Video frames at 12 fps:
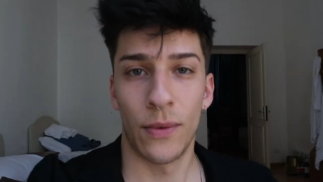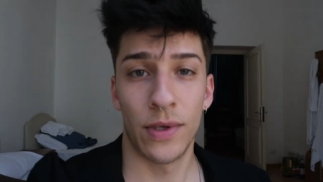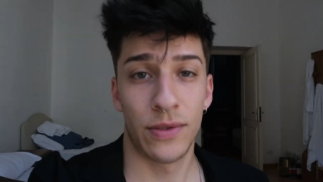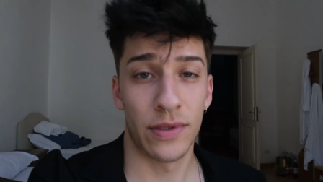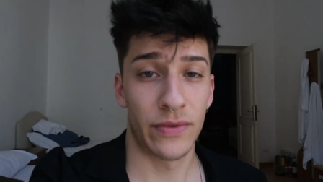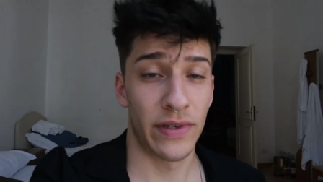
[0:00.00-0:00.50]
which
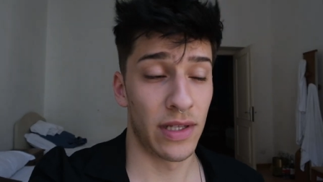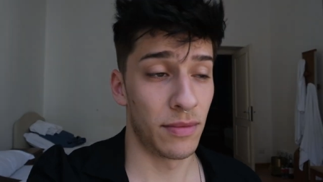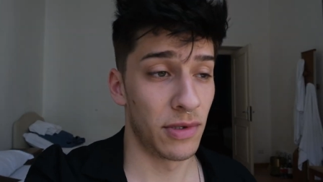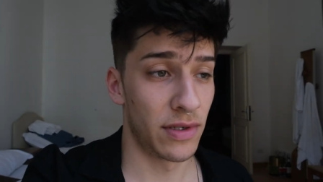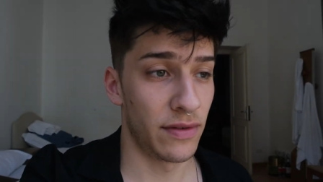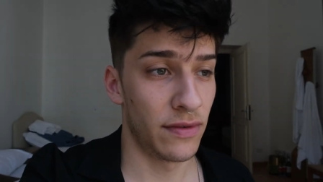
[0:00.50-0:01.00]
was really
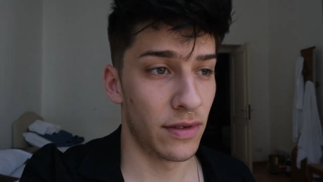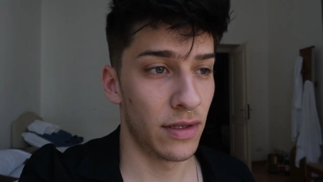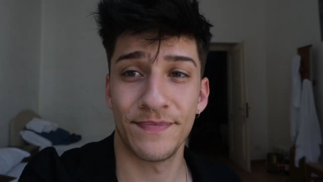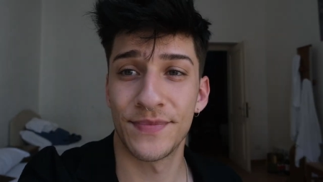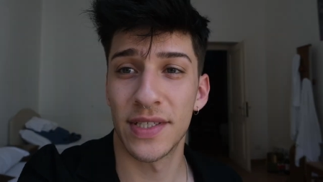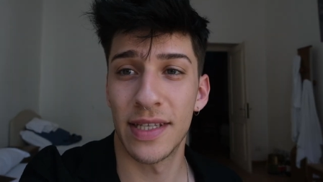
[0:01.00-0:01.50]
beautiful.
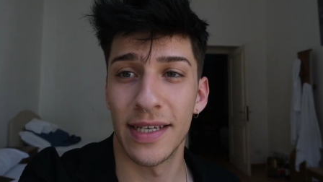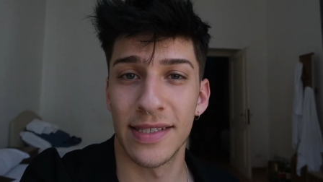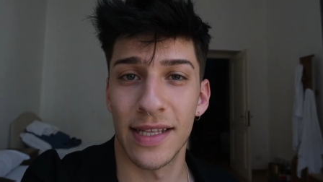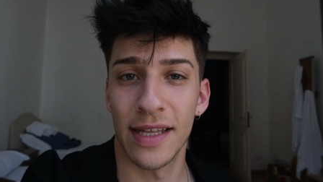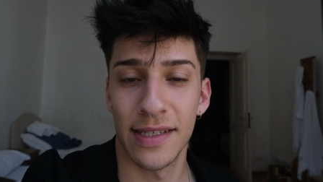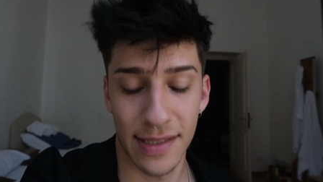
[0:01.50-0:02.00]
Today is the
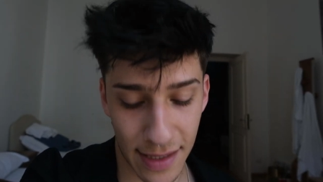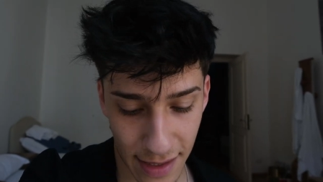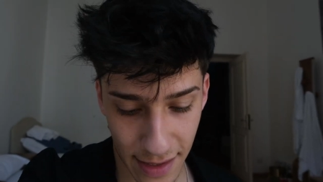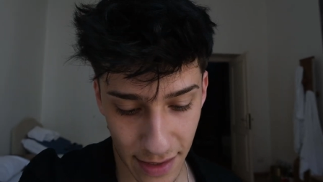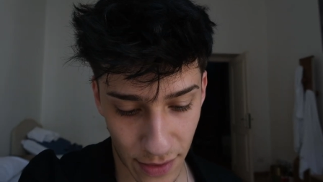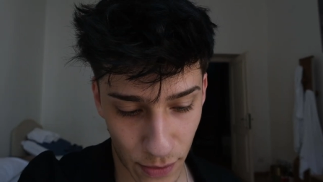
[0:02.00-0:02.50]
last
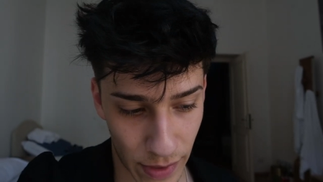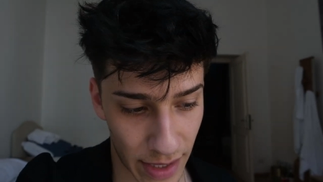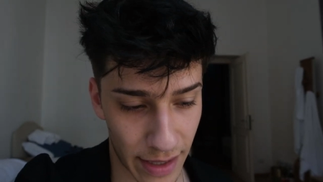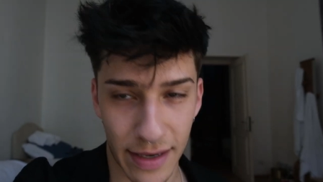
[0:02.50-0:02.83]
day. We